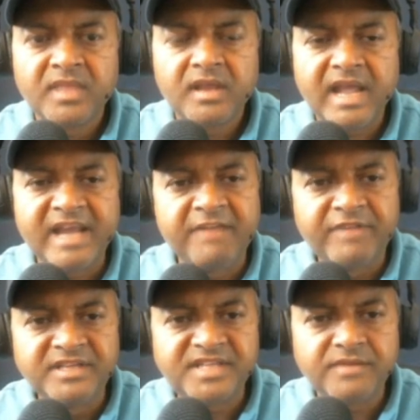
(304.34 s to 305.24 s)
And if
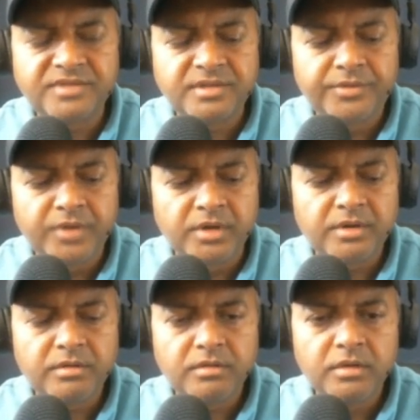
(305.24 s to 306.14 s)
he saves the rook,
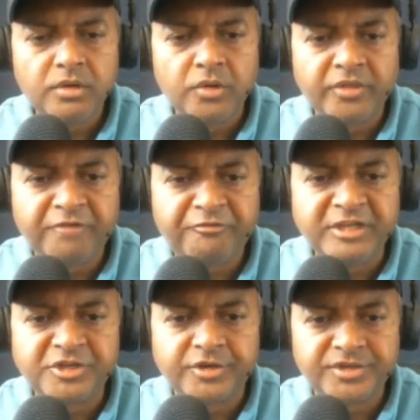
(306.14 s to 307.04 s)
you know the
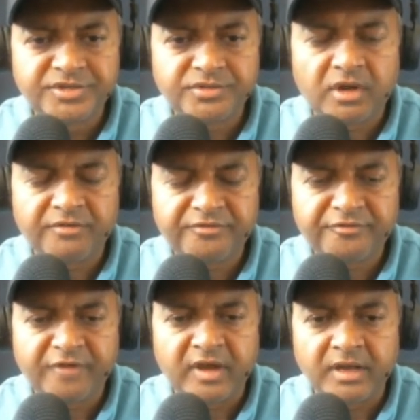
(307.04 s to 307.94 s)
features
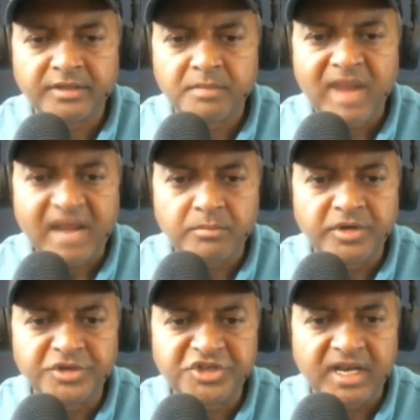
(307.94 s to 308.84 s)
of the
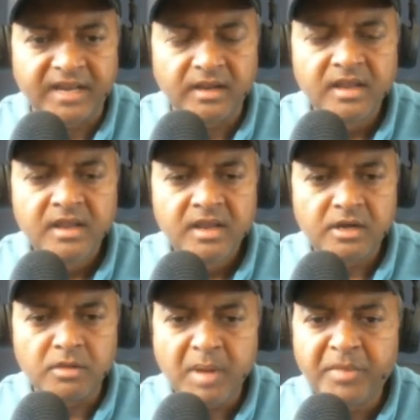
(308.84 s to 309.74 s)
Blackburne Shilling.
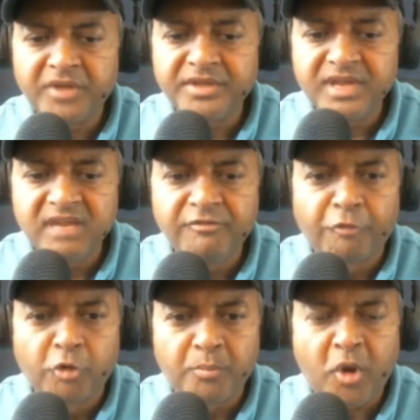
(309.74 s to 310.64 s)
Remember, the
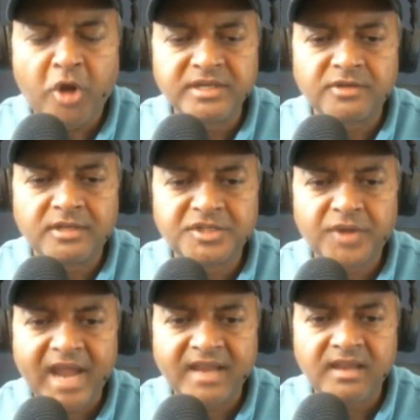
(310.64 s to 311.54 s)
e4 pawn is also
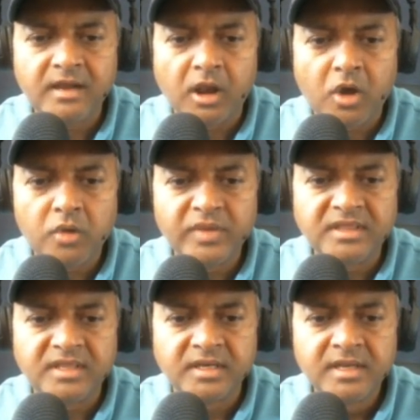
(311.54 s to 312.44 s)
hanging along
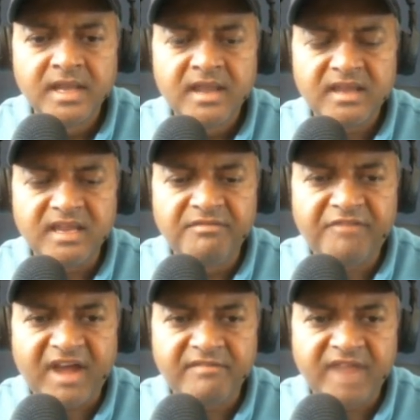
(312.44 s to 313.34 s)
with the
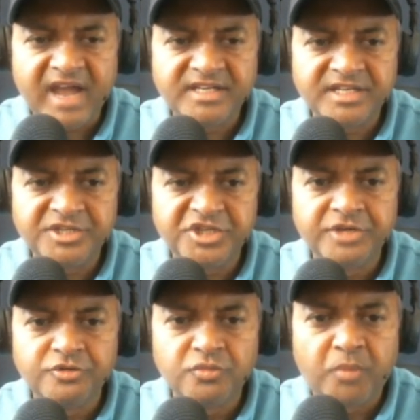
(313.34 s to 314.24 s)
e5 knight and
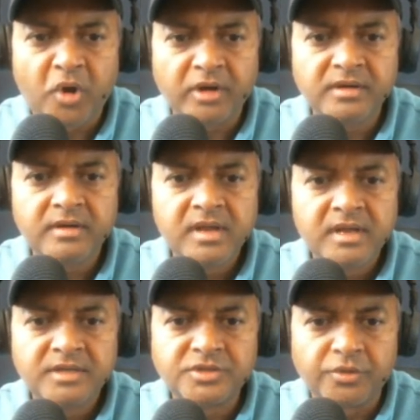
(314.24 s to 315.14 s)
g2 pawn.
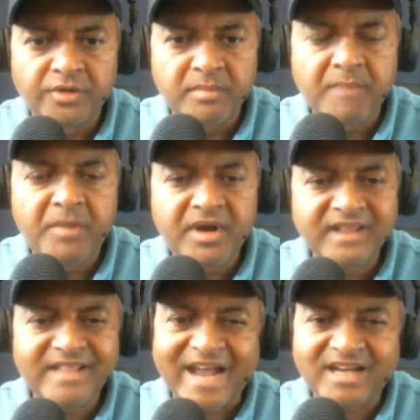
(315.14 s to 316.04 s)
So
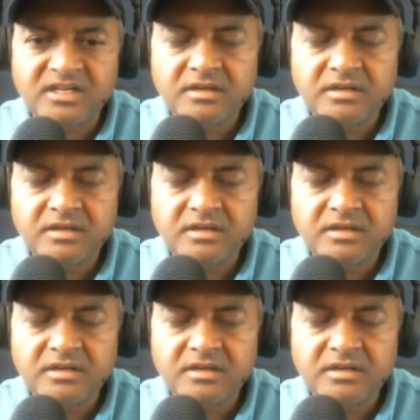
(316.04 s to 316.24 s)
remembering that